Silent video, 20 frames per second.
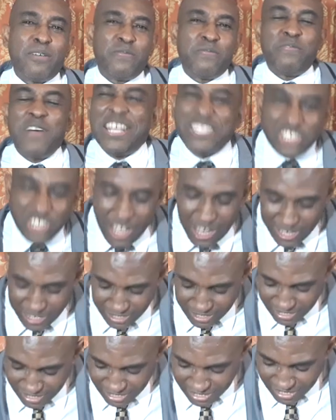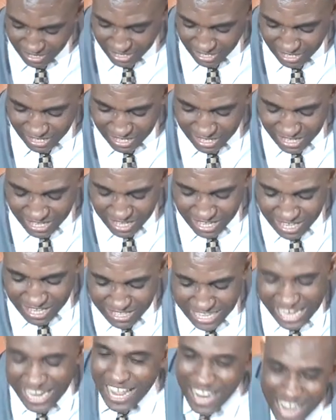make fashion.
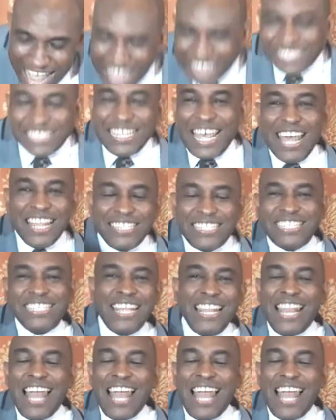That in essence,